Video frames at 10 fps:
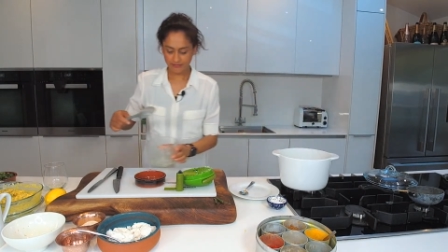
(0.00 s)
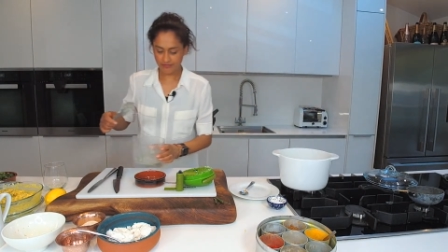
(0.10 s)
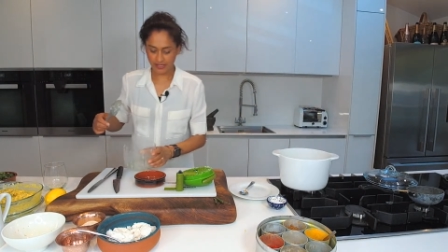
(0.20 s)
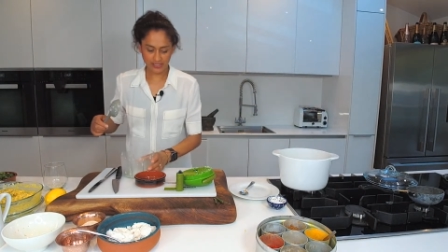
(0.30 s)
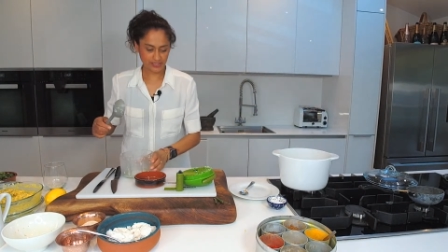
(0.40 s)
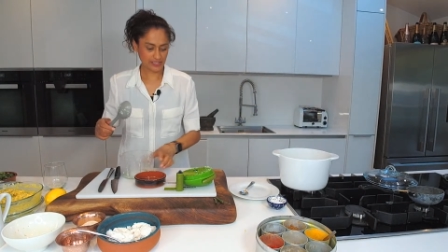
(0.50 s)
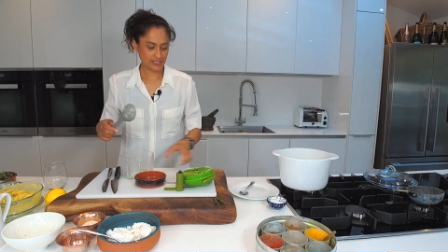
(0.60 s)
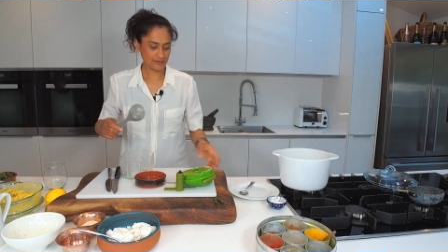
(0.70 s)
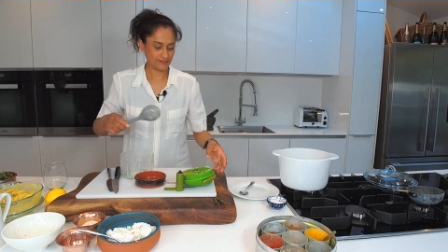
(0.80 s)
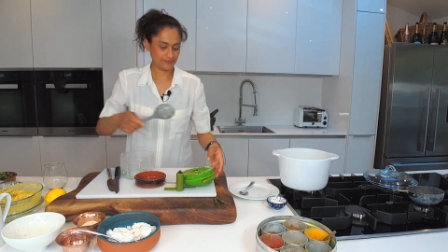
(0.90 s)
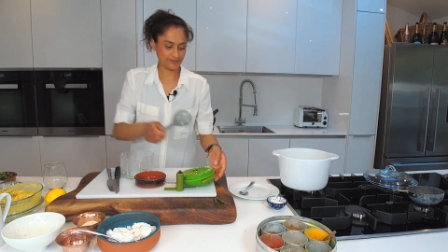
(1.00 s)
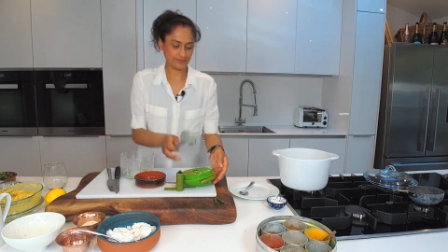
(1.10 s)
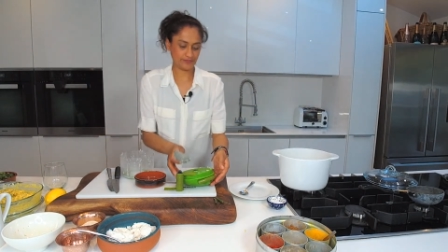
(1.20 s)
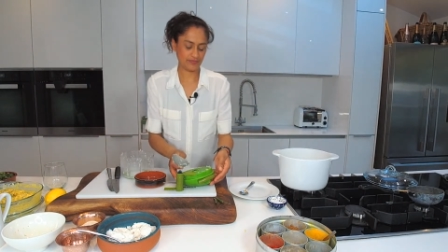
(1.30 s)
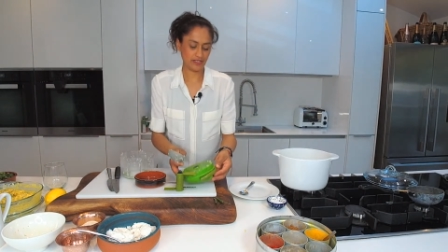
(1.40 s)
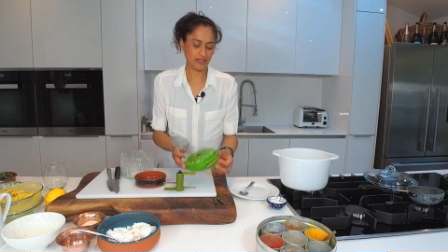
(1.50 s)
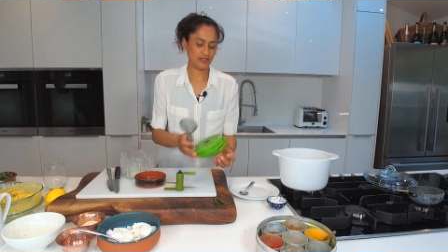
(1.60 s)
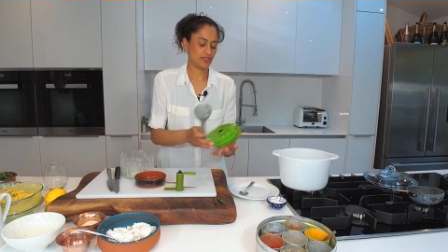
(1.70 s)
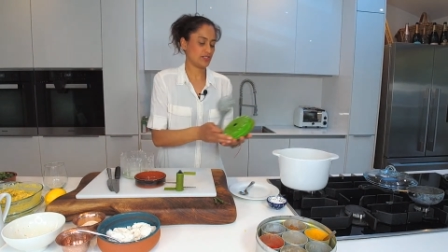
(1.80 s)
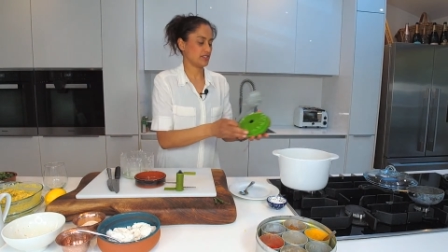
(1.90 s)
Right,
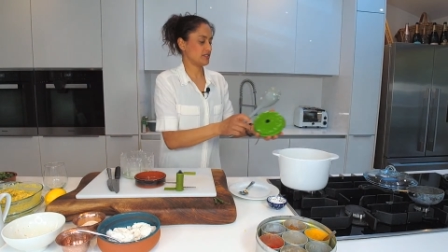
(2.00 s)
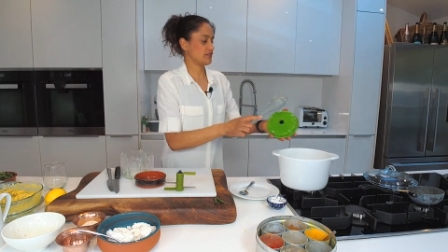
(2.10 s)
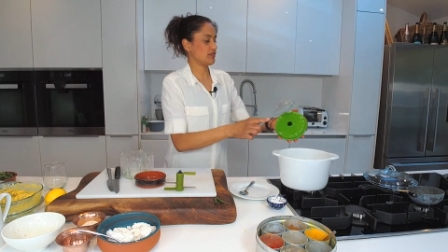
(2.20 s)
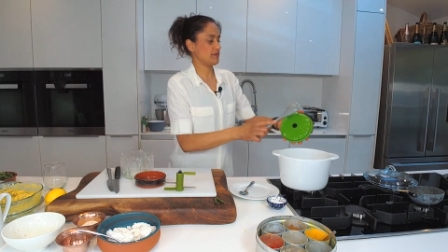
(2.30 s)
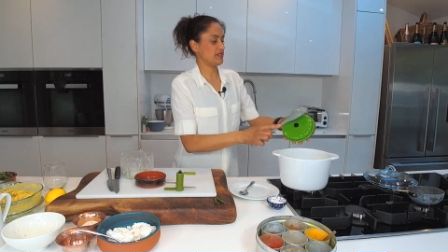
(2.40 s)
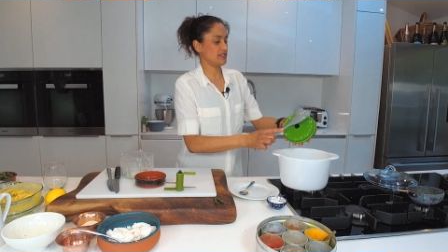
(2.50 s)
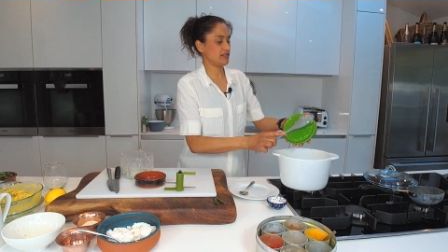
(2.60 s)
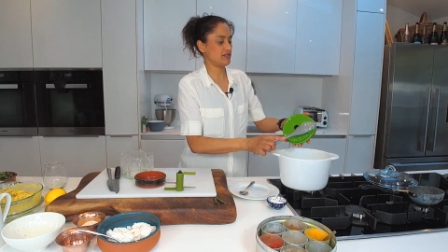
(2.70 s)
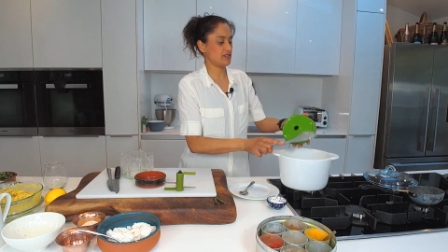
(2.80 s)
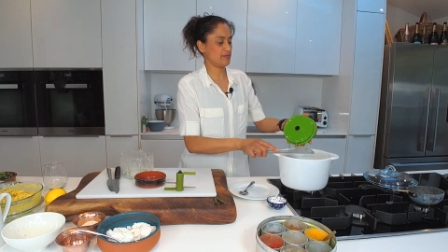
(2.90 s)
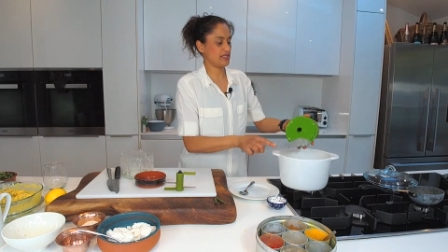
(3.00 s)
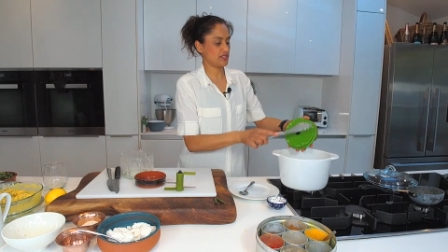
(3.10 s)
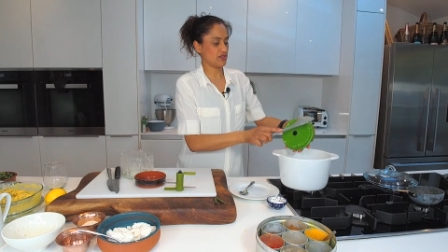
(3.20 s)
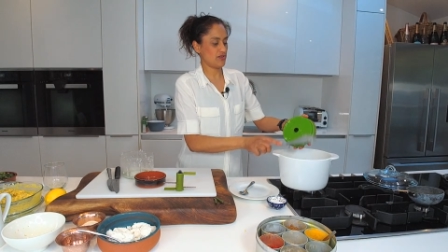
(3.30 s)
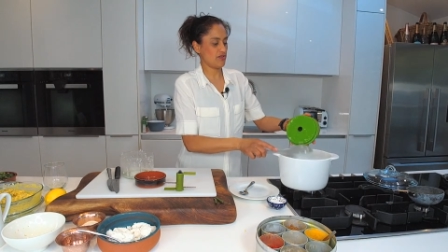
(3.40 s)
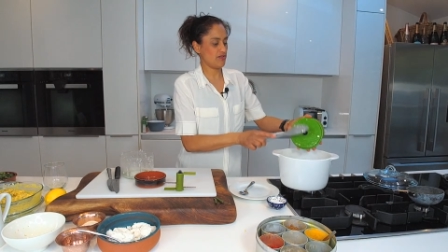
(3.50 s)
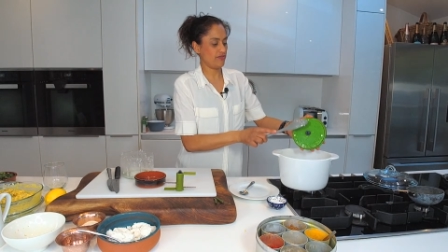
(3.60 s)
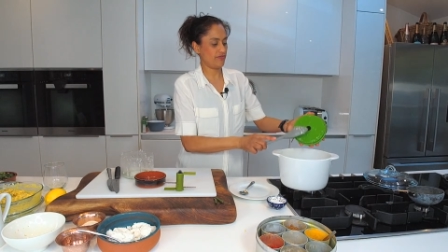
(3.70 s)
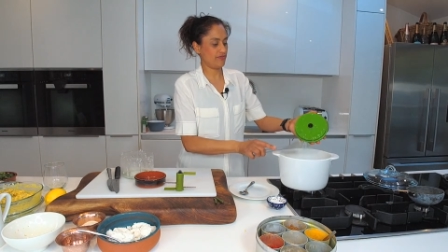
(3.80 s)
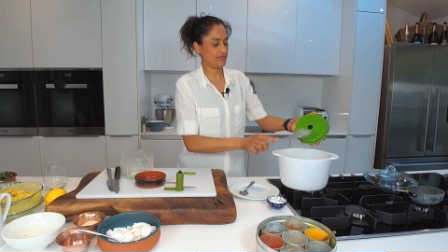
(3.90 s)
scrape these last bits
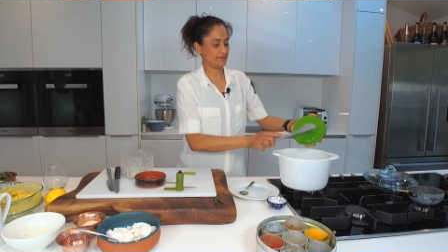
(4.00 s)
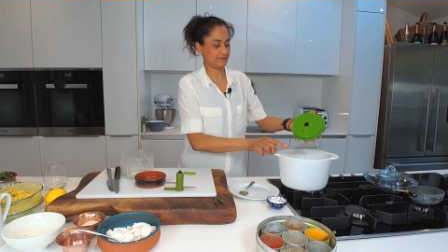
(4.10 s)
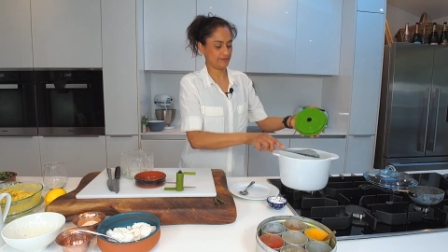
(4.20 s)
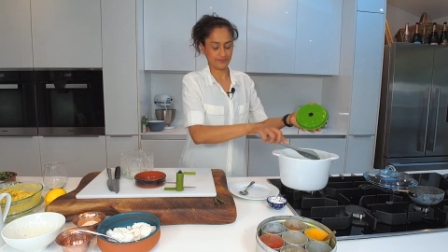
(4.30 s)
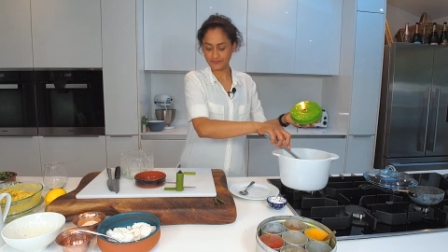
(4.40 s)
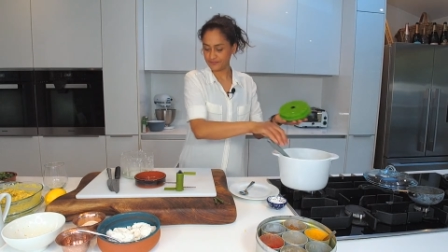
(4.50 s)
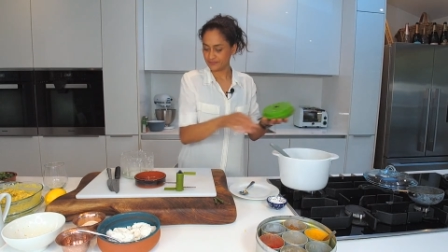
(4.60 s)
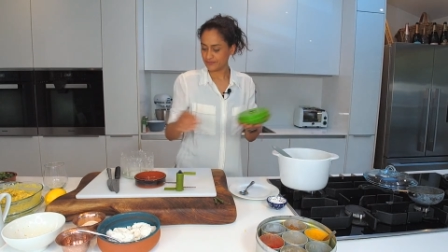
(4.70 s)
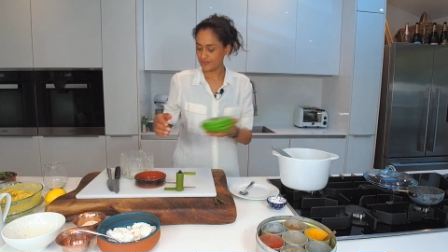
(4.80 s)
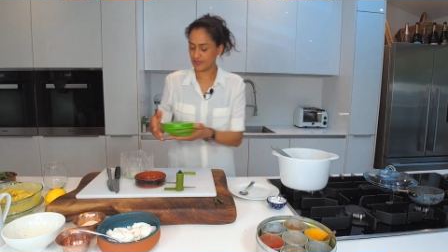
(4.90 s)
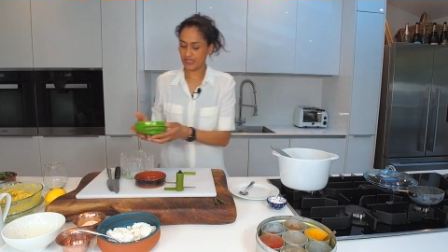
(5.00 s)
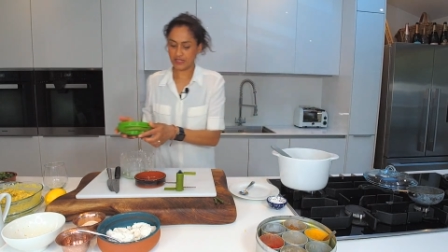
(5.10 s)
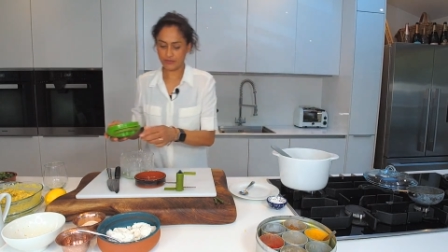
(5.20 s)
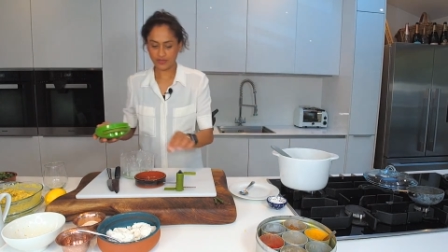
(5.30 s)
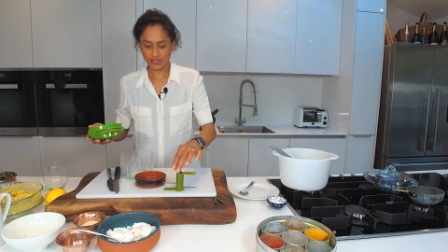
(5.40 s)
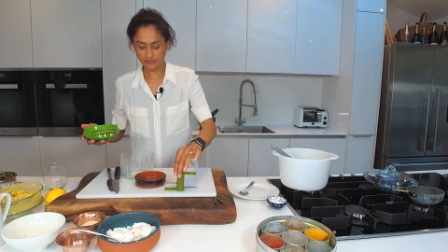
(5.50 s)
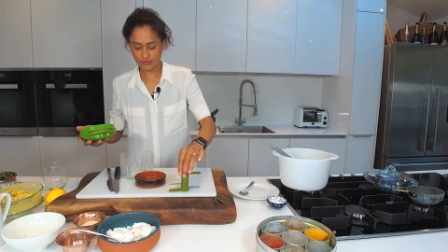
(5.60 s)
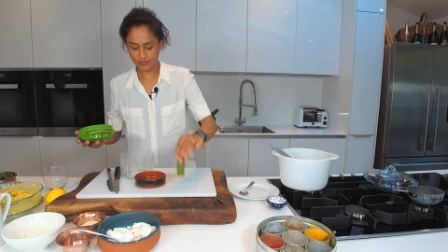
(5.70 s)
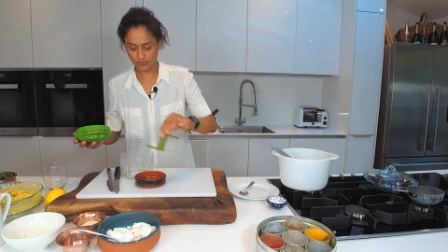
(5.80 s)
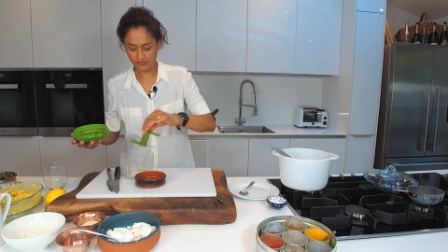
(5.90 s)
off and then we'll give
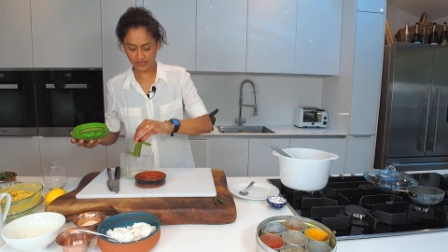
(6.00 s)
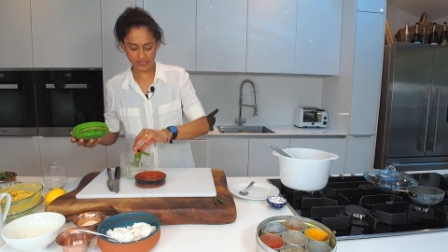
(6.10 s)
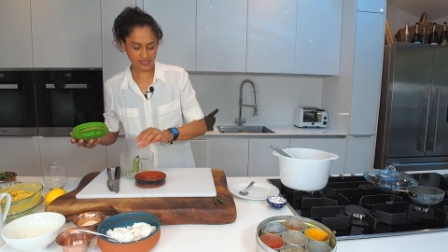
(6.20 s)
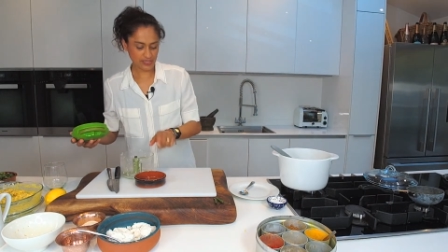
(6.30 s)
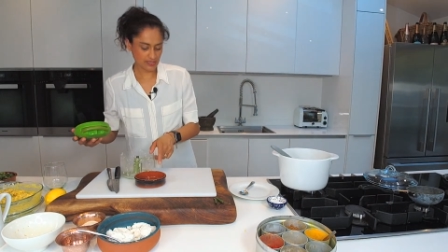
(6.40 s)
all of this